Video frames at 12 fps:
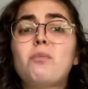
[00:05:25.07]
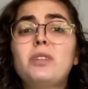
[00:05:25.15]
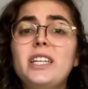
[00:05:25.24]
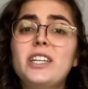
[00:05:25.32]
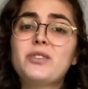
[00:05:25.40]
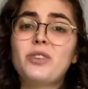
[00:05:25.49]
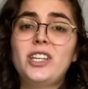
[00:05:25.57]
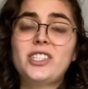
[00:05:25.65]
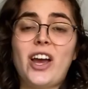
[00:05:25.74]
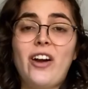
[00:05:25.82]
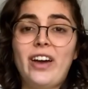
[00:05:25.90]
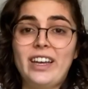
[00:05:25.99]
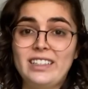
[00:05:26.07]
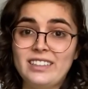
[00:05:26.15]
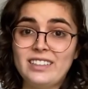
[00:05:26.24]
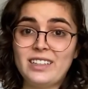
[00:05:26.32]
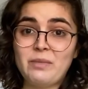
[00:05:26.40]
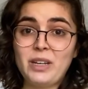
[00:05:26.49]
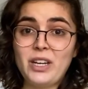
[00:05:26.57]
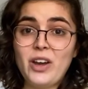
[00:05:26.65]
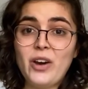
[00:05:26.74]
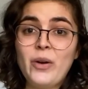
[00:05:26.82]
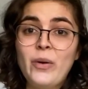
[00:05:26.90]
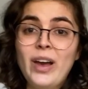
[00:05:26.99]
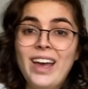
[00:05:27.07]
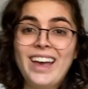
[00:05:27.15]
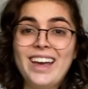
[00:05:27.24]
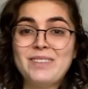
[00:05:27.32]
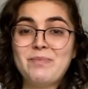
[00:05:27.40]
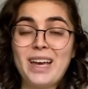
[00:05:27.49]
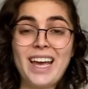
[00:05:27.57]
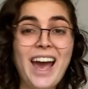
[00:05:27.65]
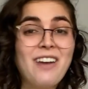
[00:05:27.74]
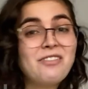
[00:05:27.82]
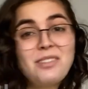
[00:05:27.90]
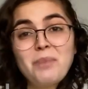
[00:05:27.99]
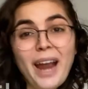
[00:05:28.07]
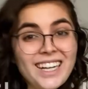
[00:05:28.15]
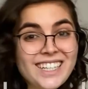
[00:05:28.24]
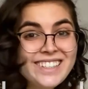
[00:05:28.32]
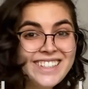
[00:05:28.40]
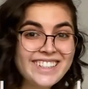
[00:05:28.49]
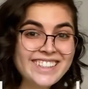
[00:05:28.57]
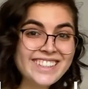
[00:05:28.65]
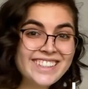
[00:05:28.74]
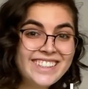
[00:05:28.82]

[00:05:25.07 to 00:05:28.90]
please reach out and let me know. But have fun practicing.